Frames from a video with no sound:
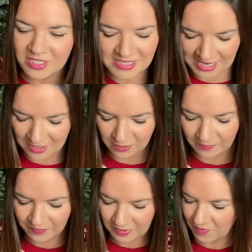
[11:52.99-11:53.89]
deal
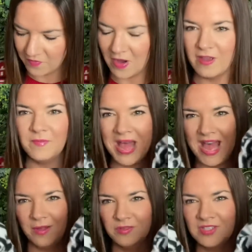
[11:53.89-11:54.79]
for
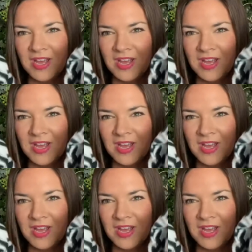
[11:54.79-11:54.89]
£5.